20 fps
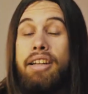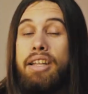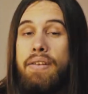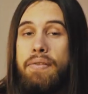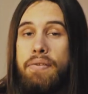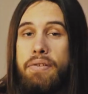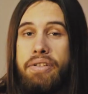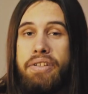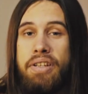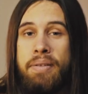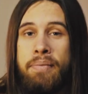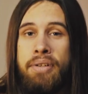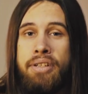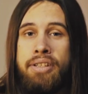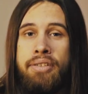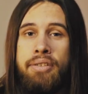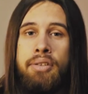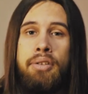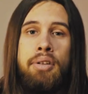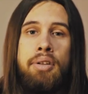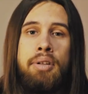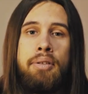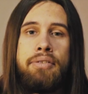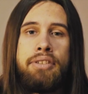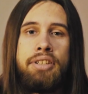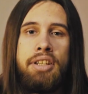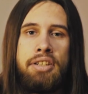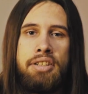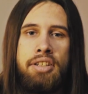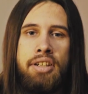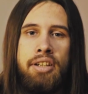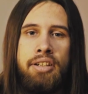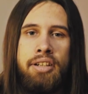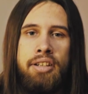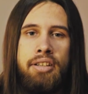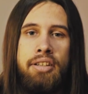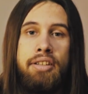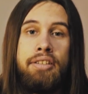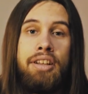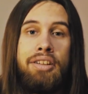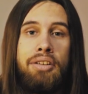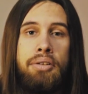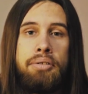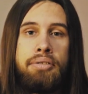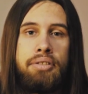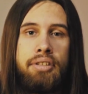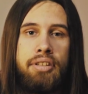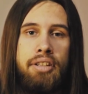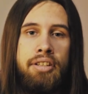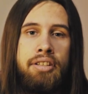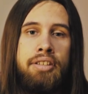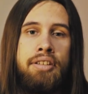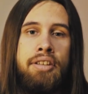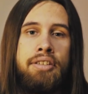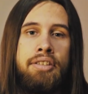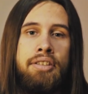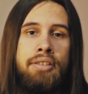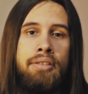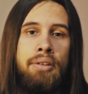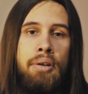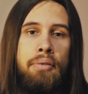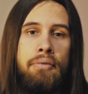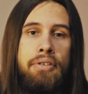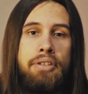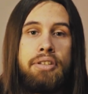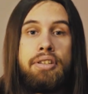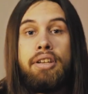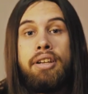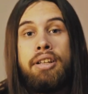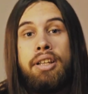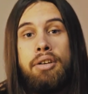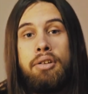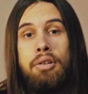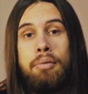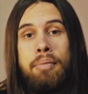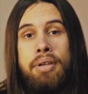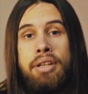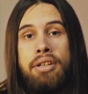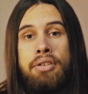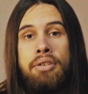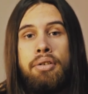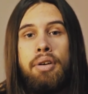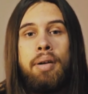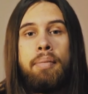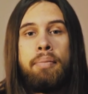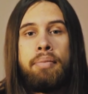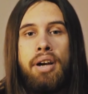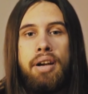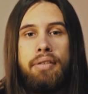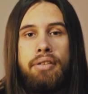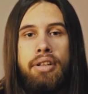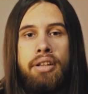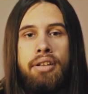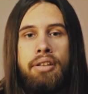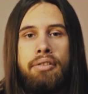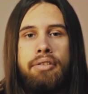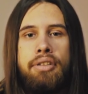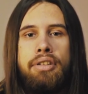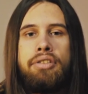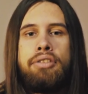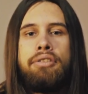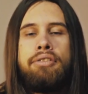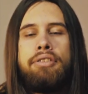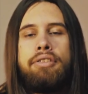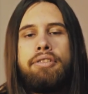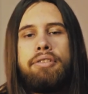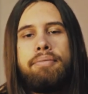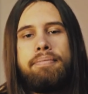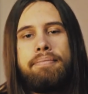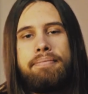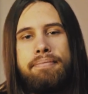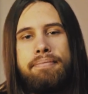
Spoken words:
If for some reason you don't have such card, then contact international office and they will make you a private health insurance.